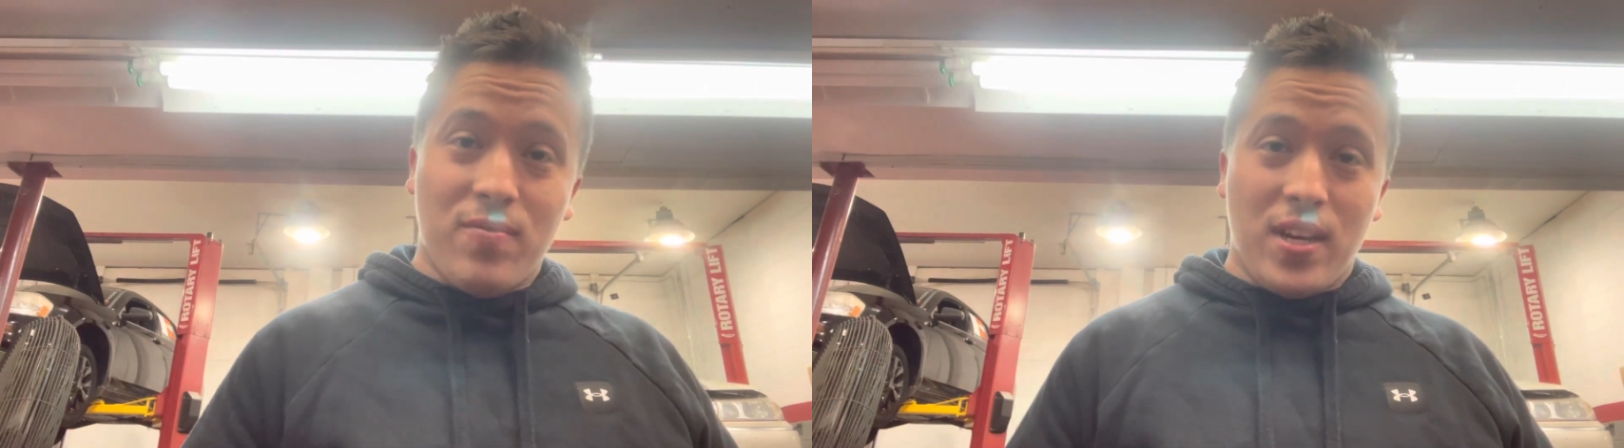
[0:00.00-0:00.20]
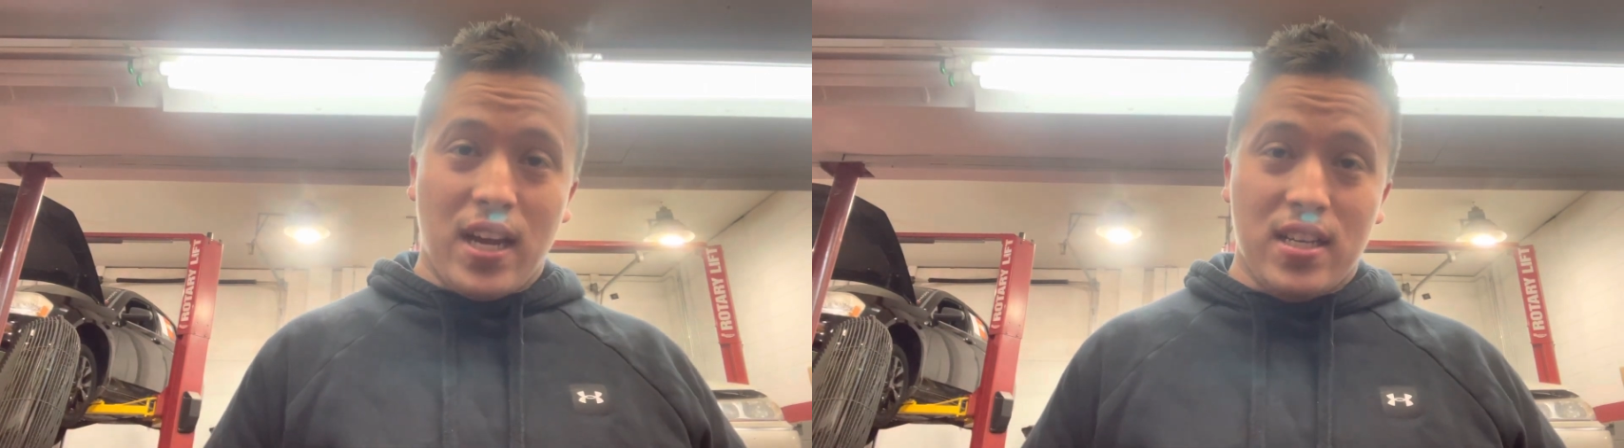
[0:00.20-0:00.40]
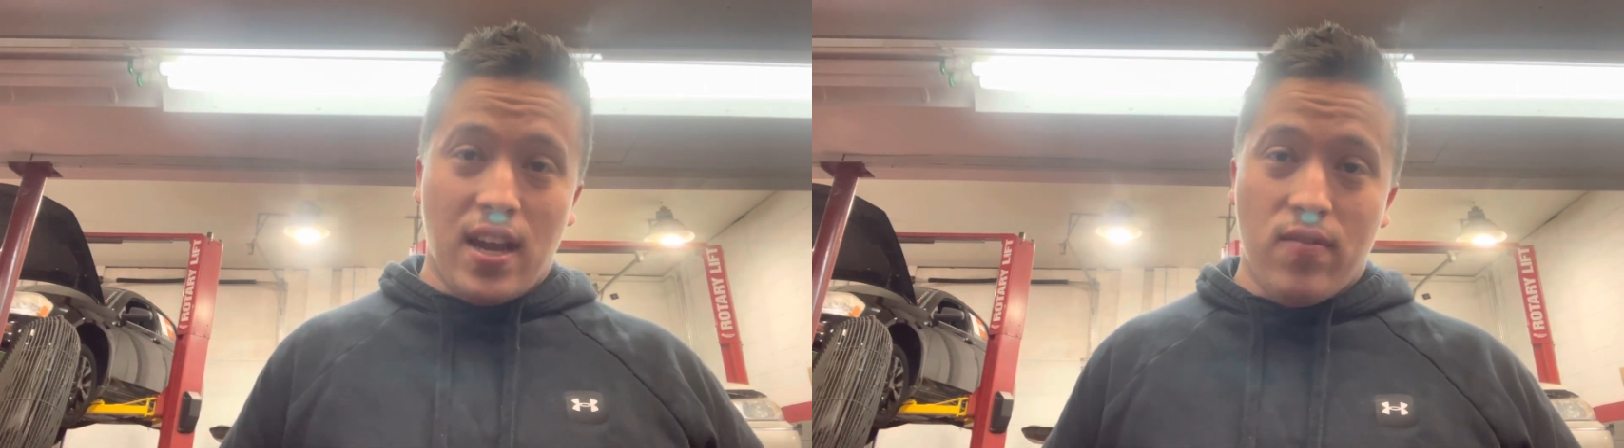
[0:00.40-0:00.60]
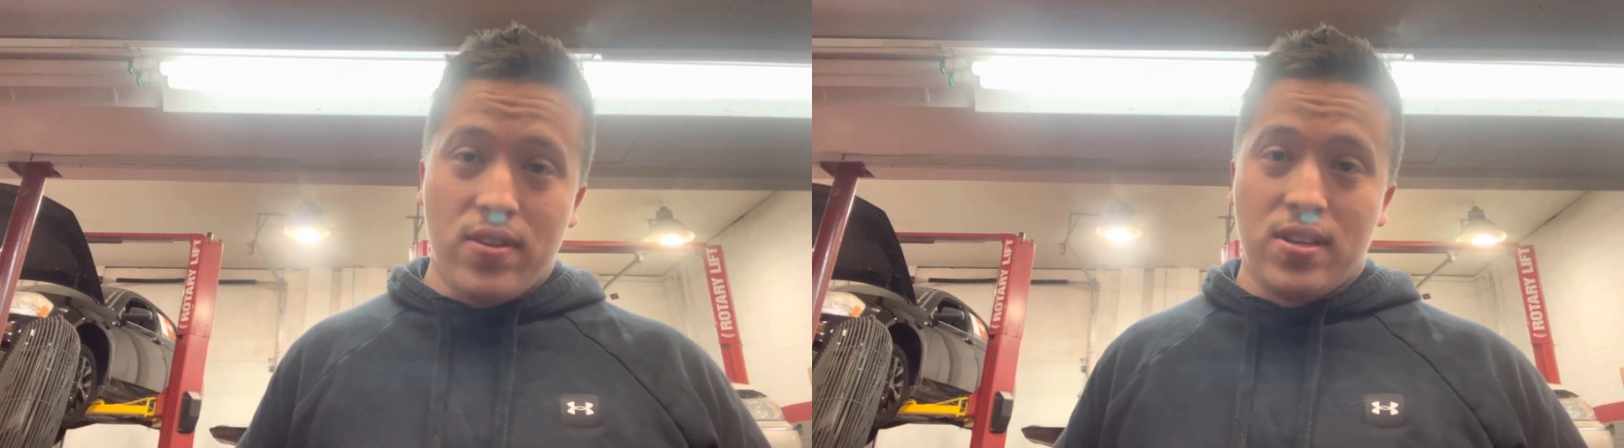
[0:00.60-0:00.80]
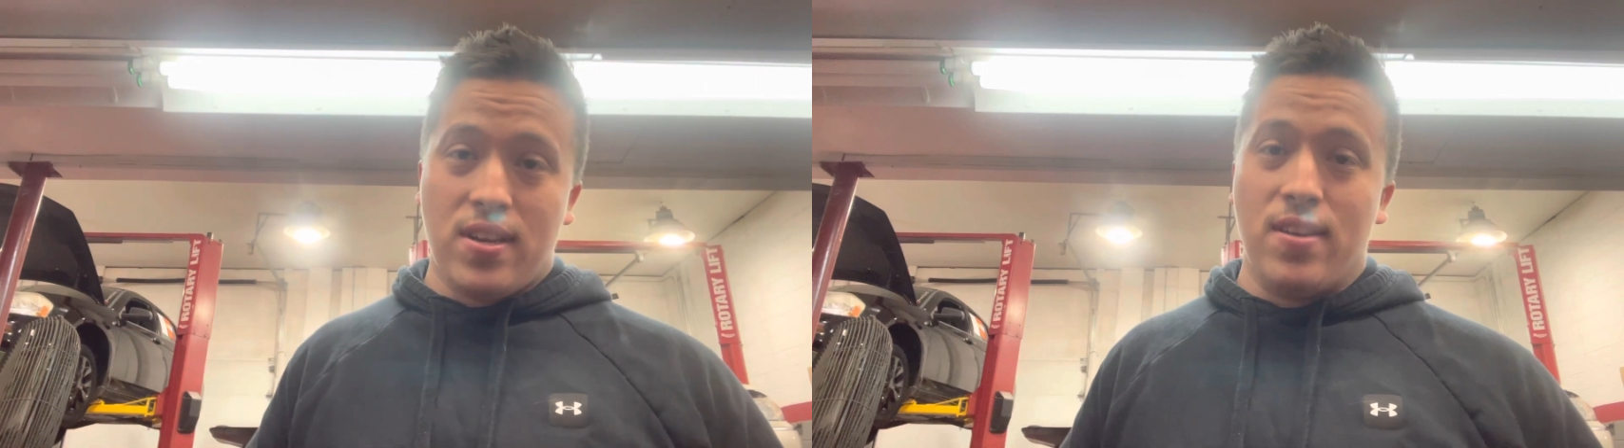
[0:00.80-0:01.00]
If you guys
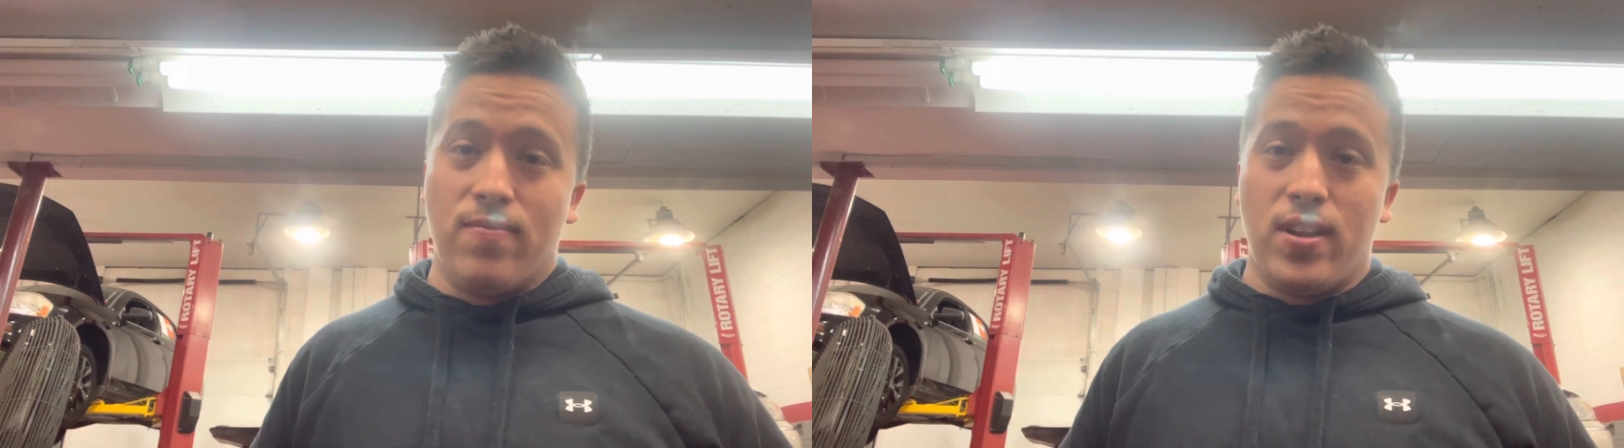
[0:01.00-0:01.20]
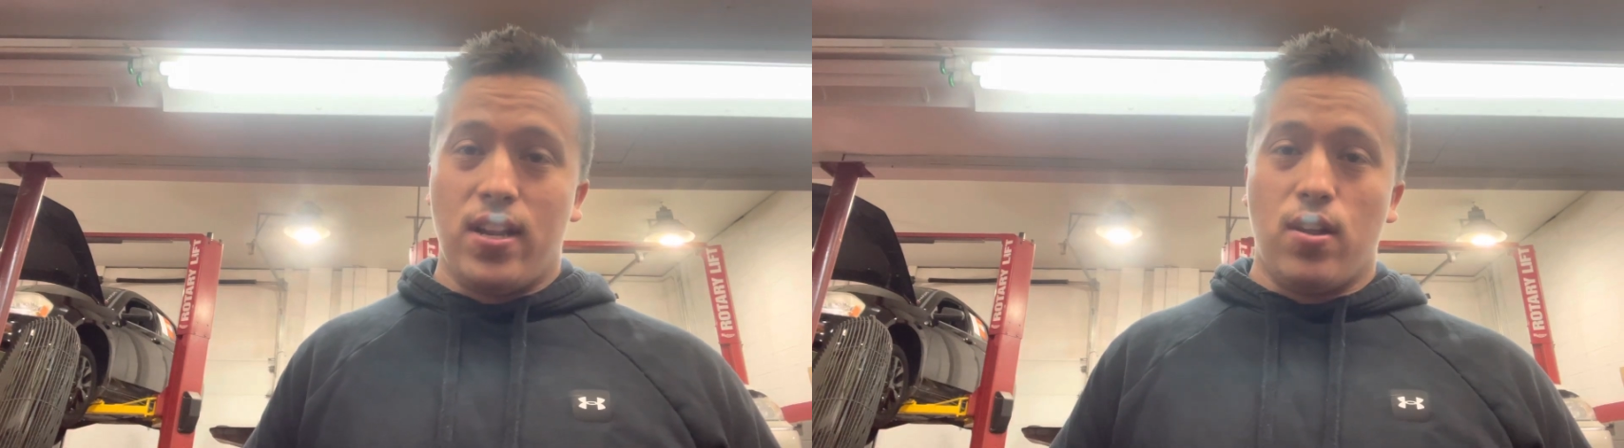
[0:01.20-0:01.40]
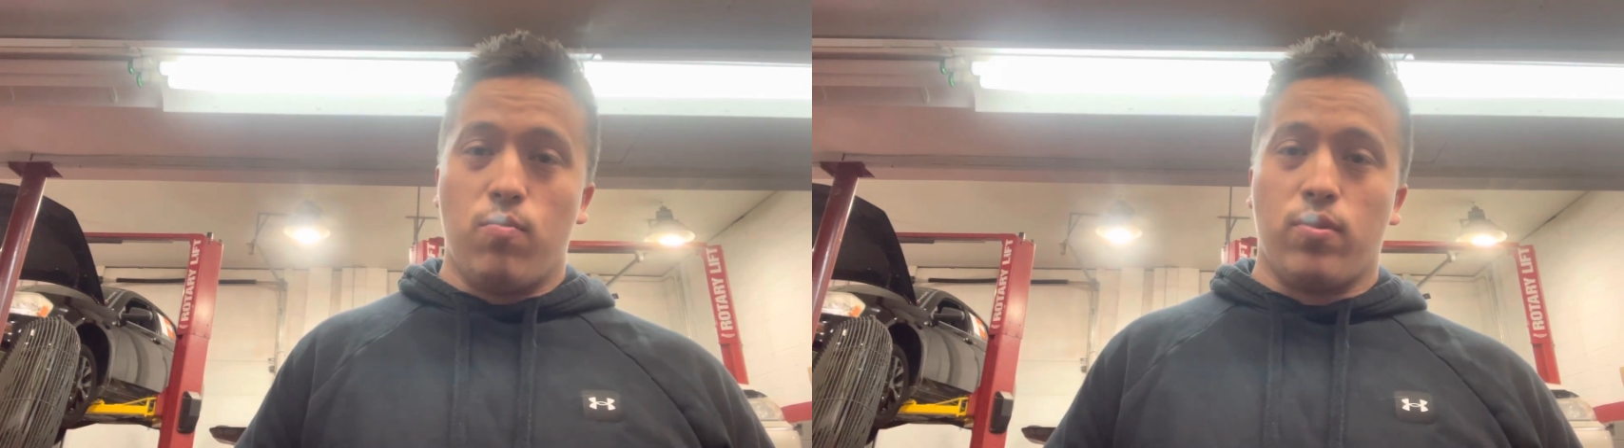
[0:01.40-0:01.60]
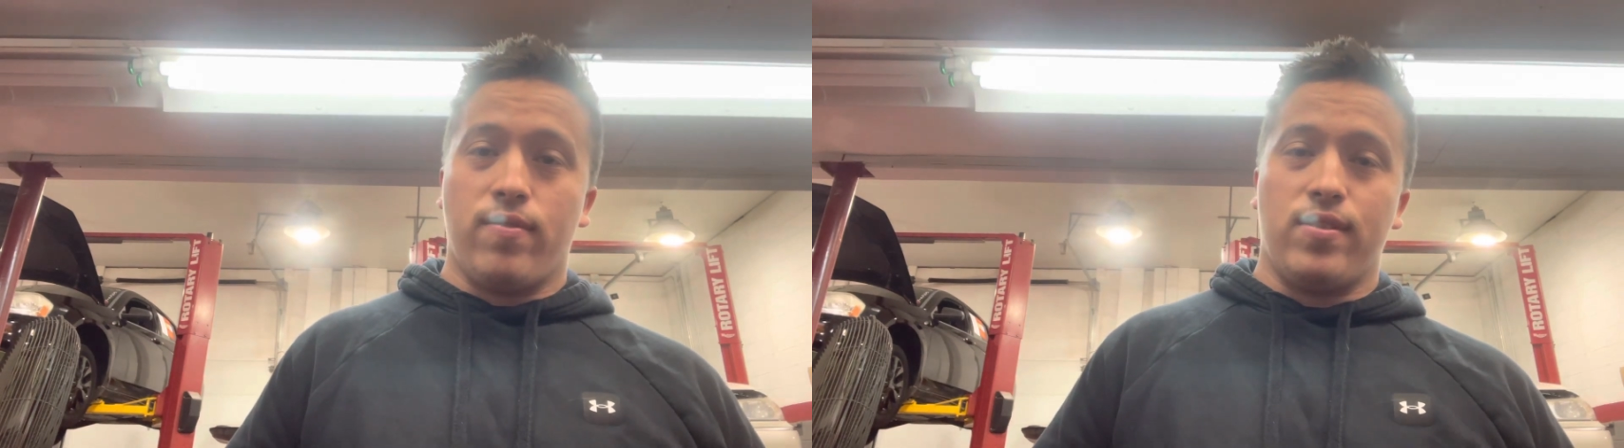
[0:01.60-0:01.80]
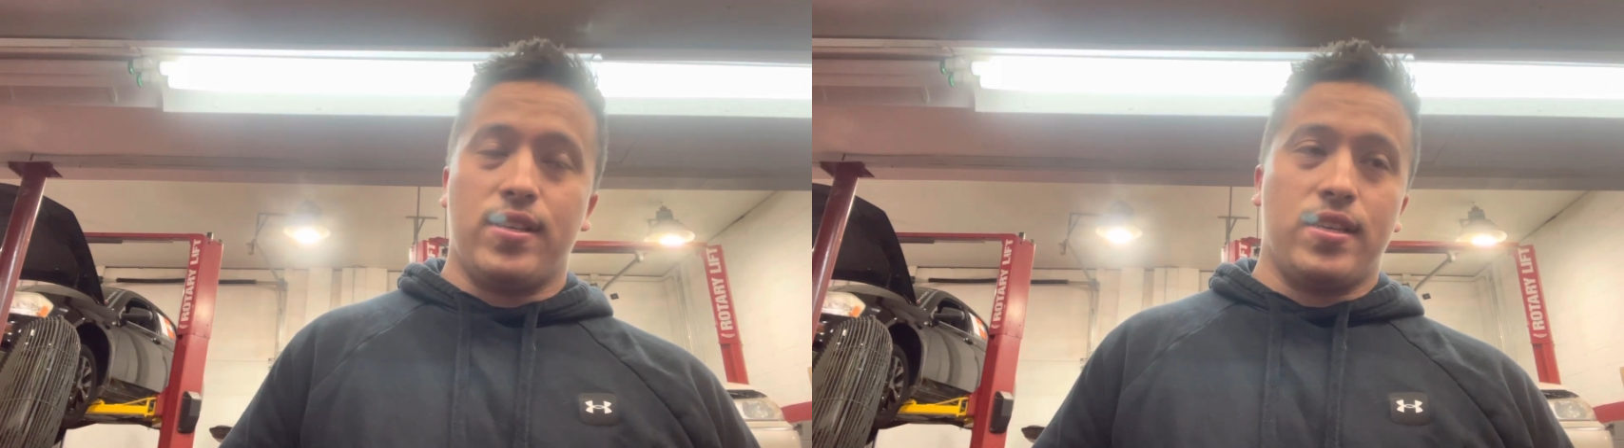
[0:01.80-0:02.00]
haven't seen the video
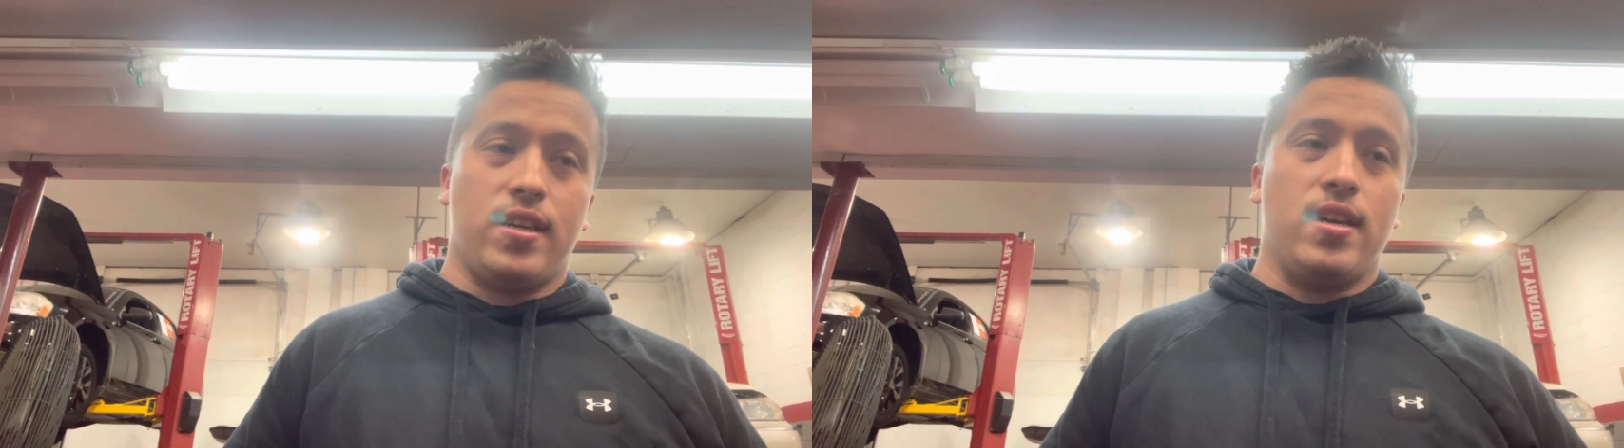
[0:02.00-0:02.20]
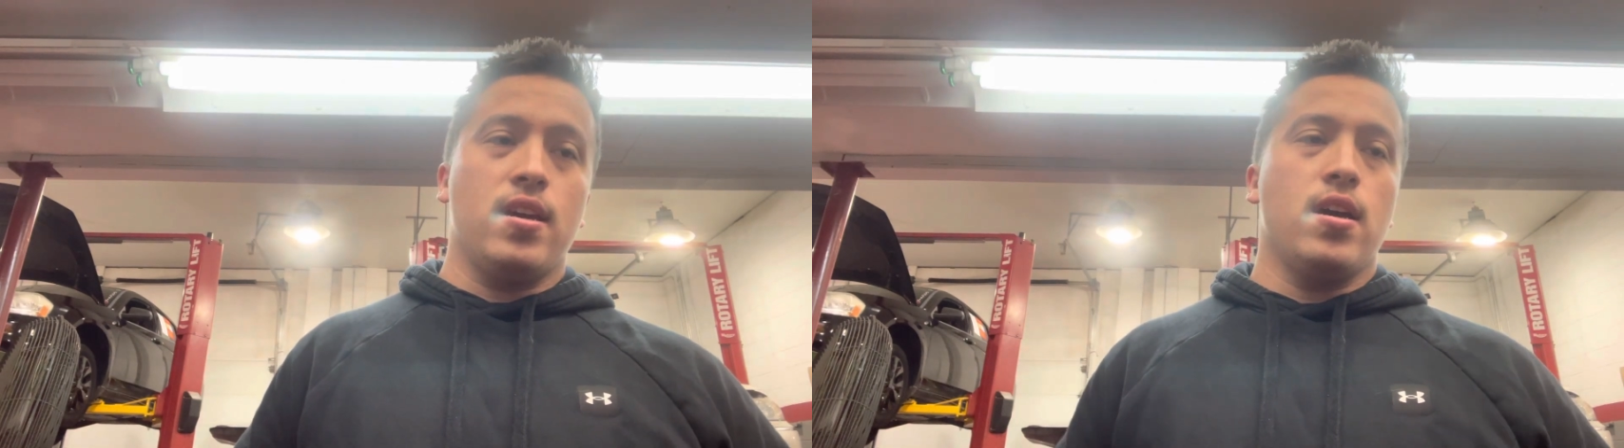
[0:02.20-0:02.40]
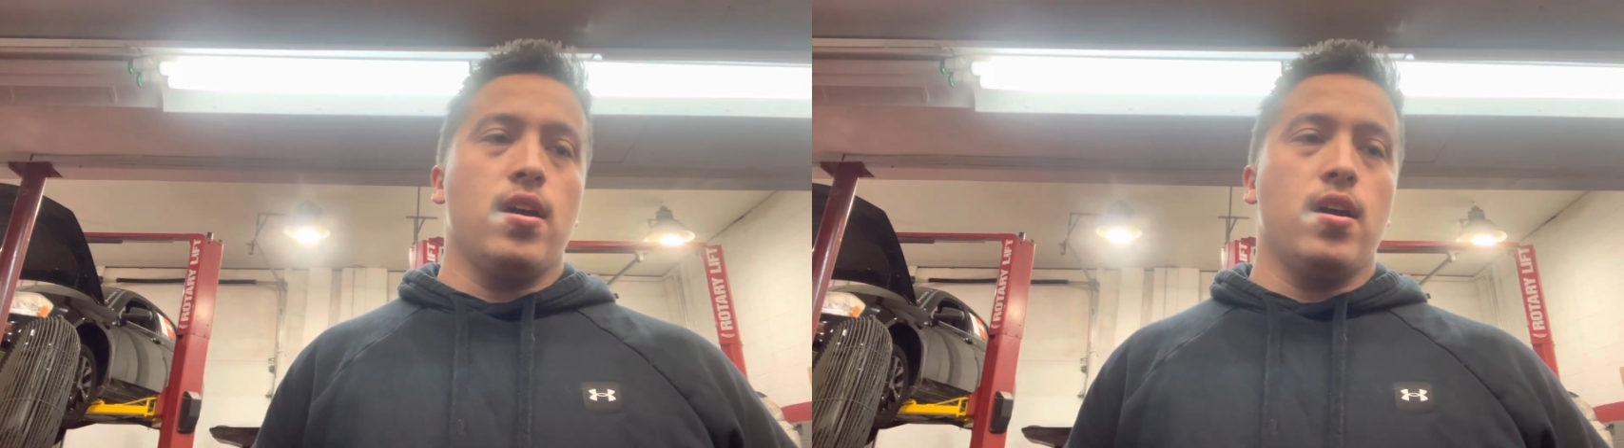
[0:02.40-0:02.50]
previously,